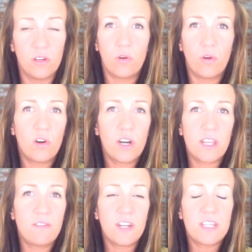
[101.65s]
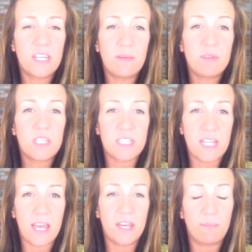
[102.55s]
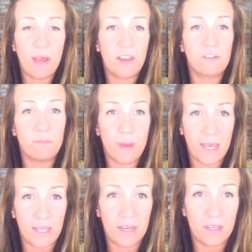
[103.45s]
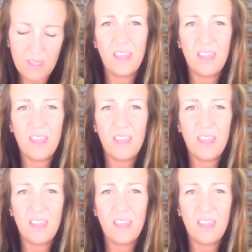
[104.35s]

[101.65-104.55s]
or even attempt to stand up out of bed.